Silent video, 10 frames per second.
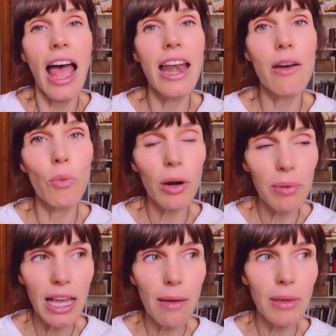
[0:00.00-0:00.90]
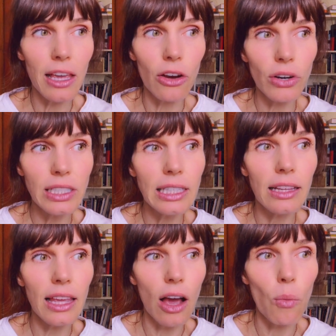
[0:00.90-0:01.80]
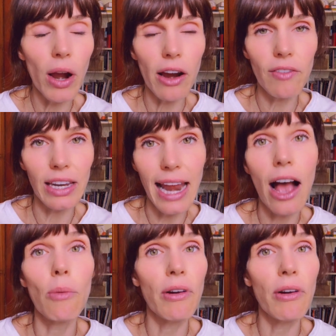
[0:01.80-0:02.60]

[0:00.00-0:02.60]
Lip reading: And we're becoming increasingly aware of it now.